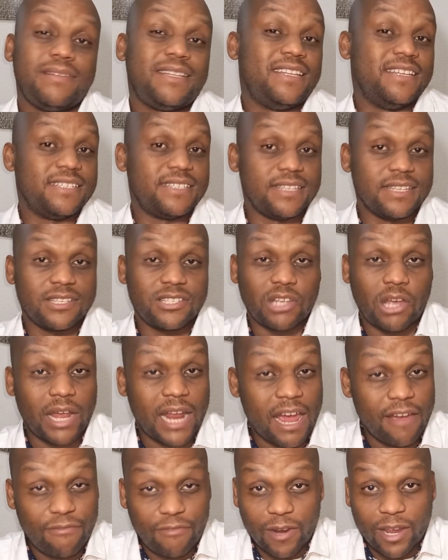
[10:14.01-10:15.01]
This is South
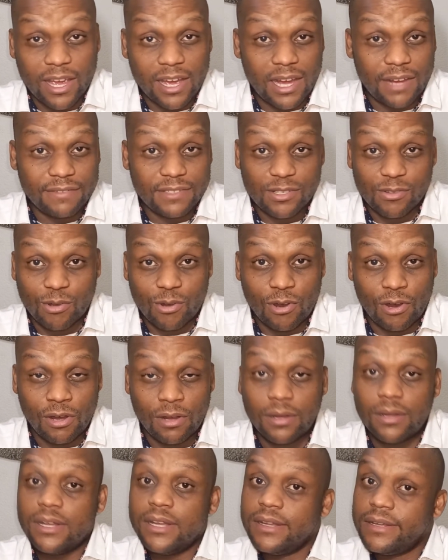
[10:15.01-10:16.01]
Africa after
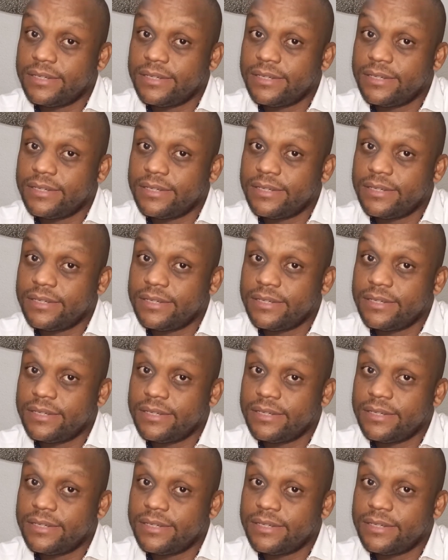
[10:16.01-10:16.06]
all.